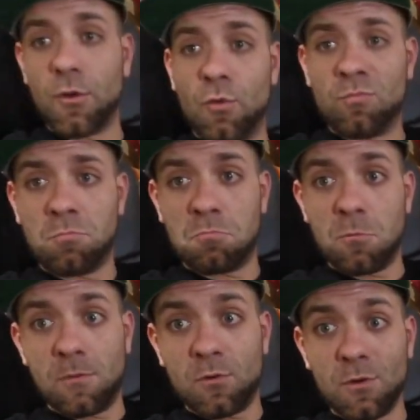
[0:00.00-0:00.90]
room,
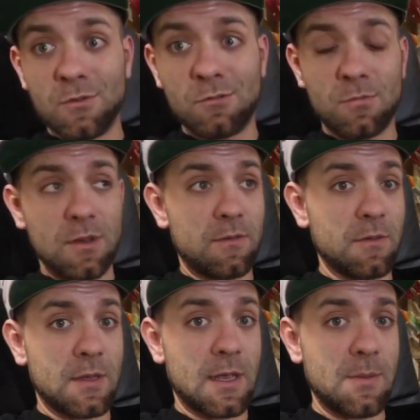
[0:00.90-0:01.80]
want more room, but
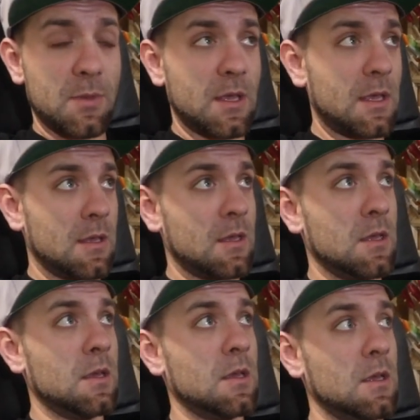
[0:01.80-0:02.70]
for the time being,
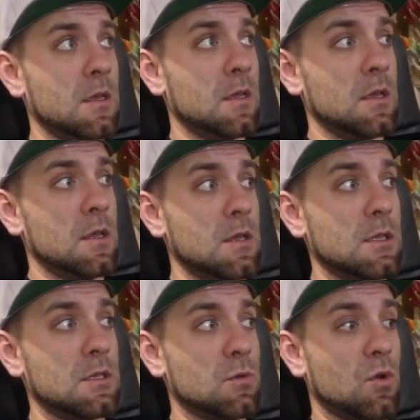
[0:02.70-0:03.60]

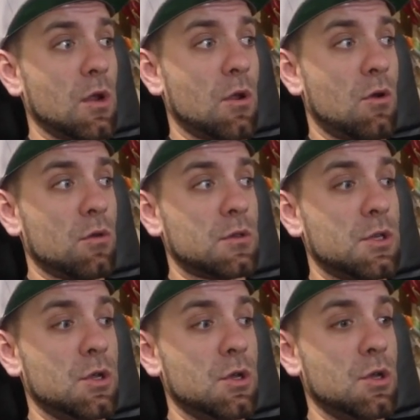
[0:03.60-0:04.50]
this is what I
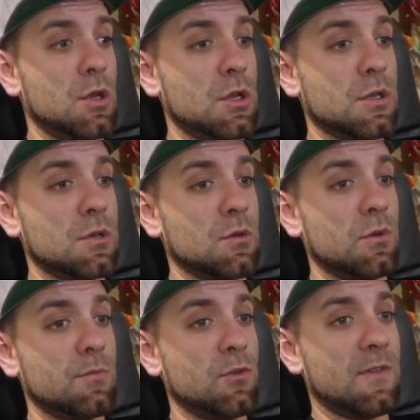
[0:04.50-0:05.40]
got until
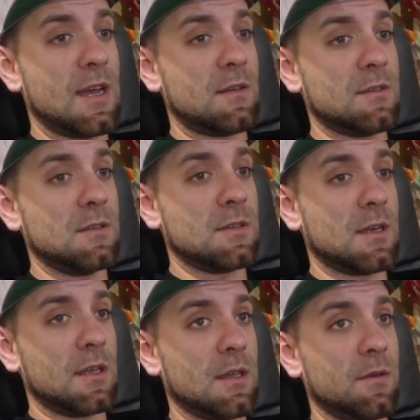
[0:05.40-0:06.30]
we move houses
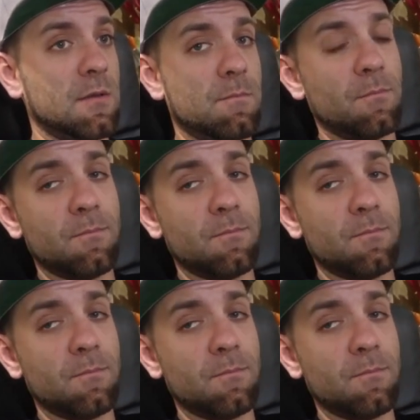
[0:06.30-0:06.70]
and I can